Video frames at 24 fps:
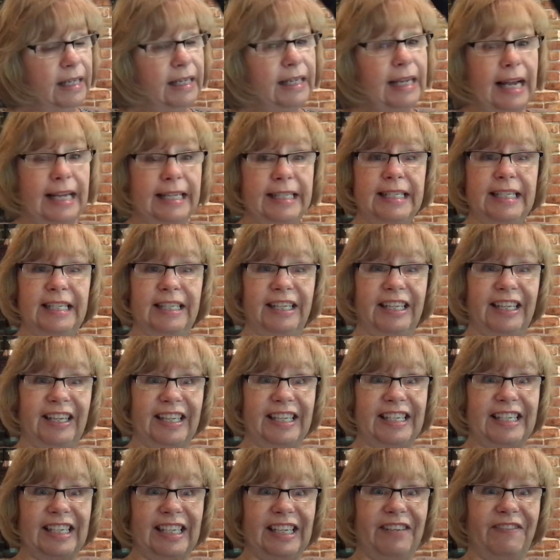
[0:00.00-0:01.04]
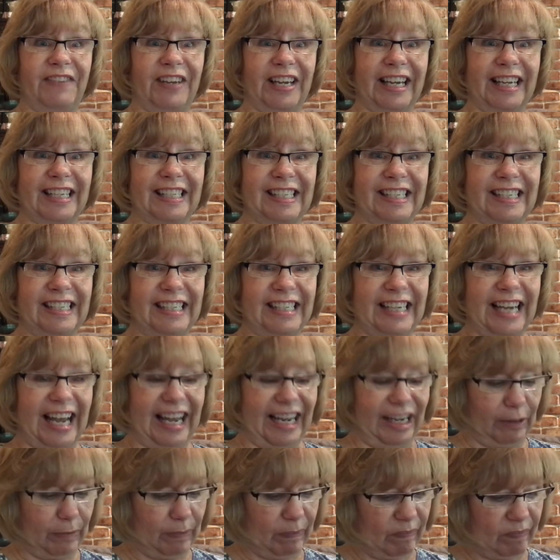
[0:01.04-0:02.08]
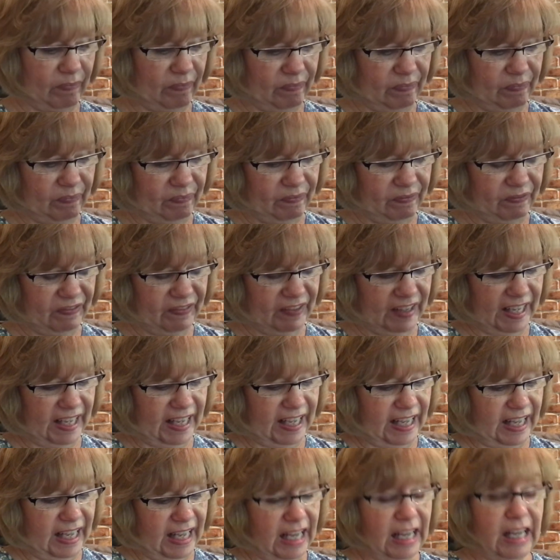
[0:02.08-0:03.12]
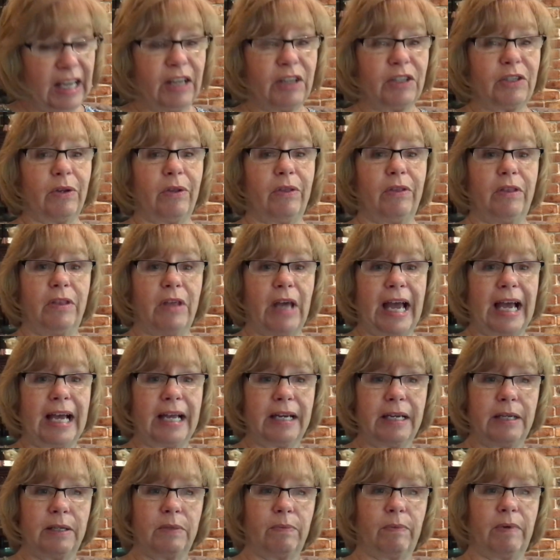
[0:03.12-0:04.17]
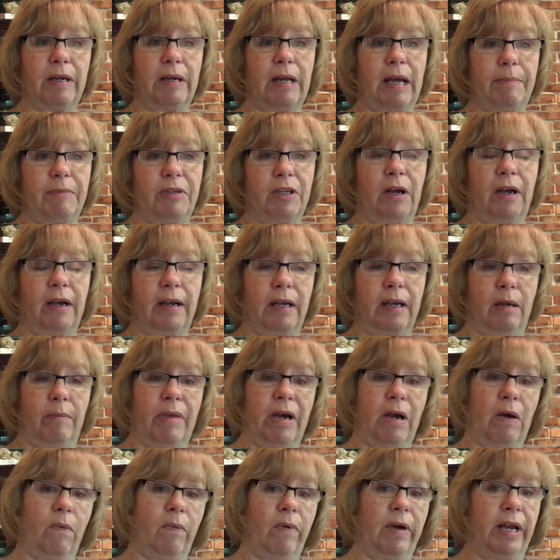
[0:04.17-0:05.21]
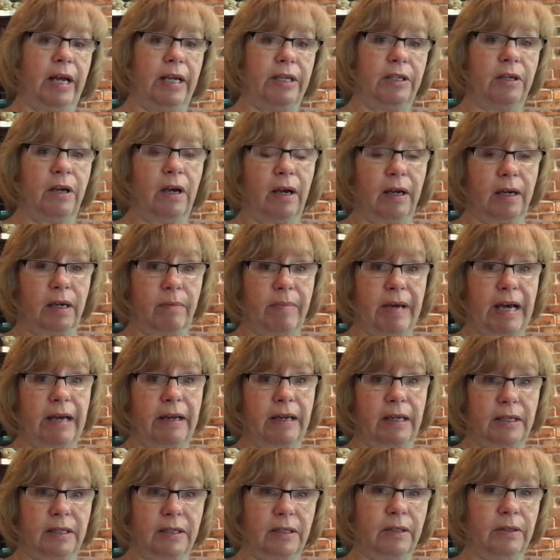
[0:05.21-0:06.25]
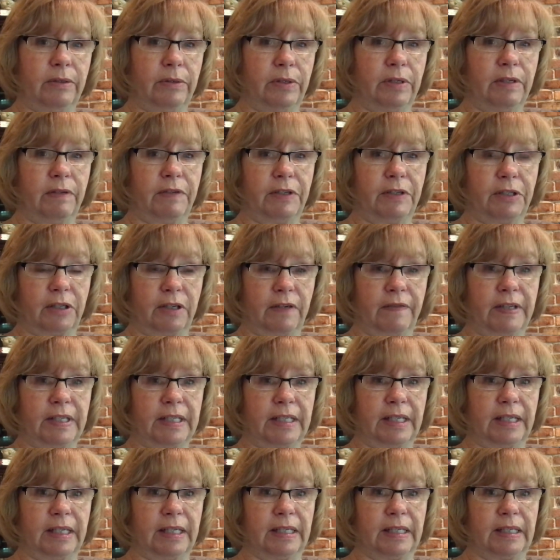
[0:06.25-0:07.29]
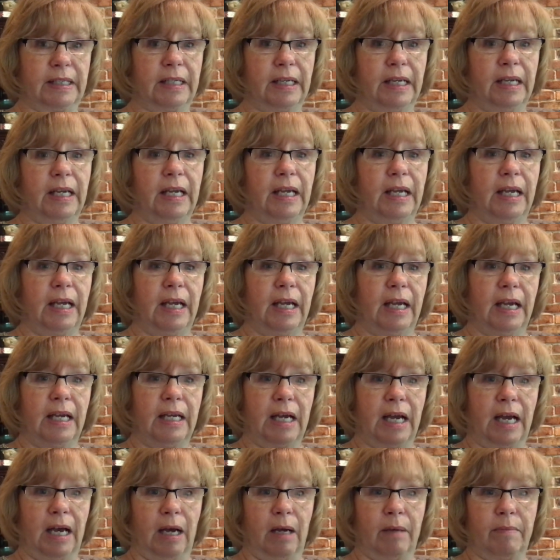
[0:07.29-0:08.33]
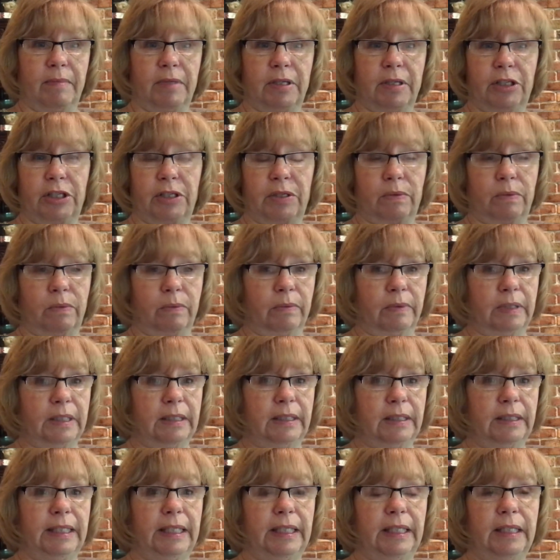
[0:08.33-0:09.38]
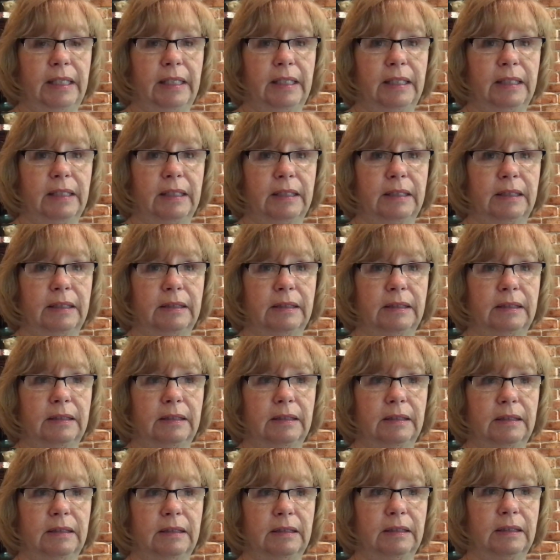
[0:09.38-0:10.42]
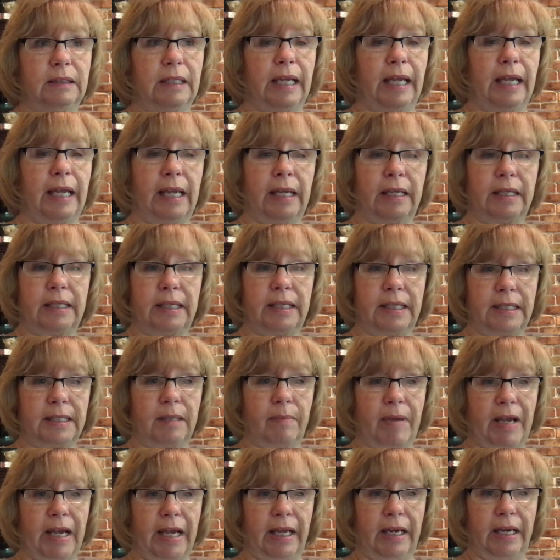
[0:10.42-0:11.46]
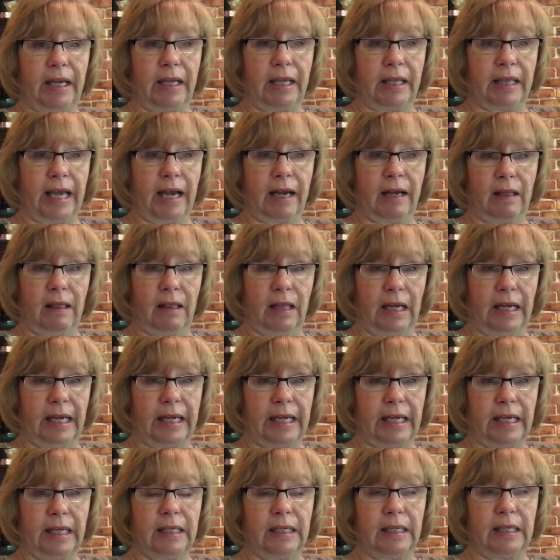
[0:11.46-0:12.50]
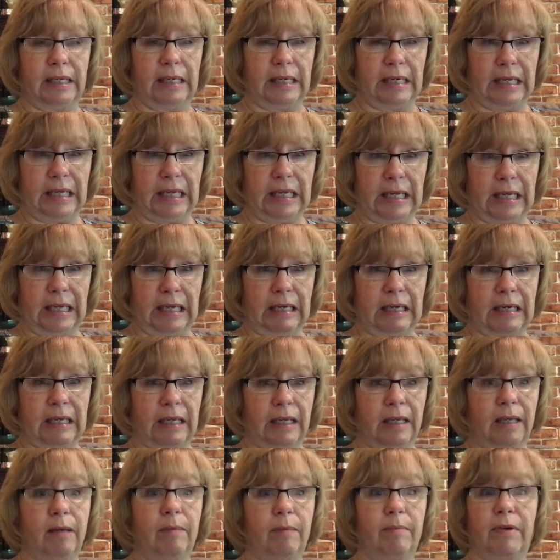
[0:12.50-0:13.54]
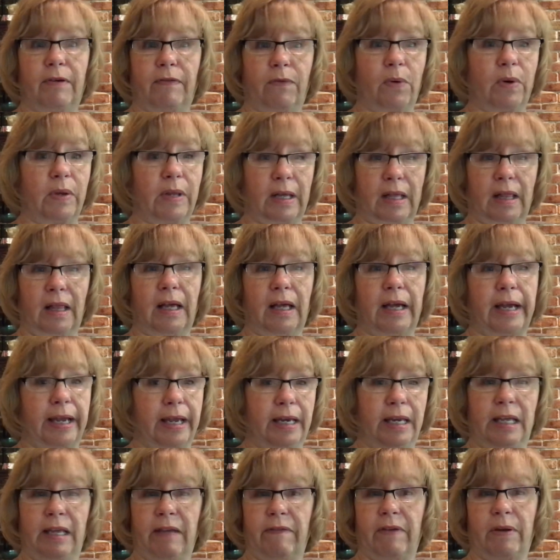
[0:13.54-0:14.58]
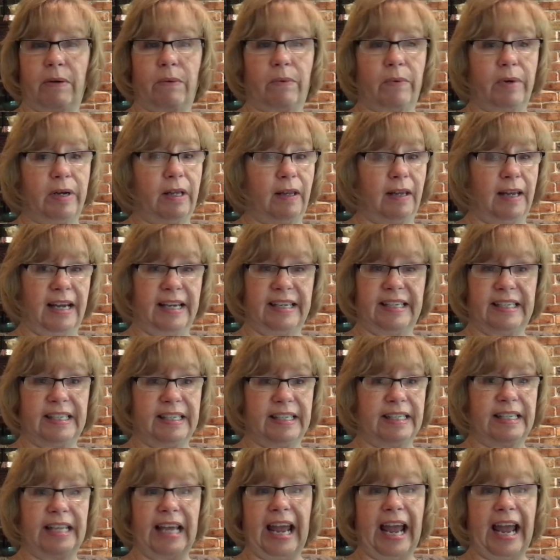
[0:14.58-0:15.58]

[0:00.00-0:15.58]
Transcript: I see Lily's leaving us today. So that is what I'm talking about when I talk about exclusive services. Just really anticipating that client need before the client even realizes they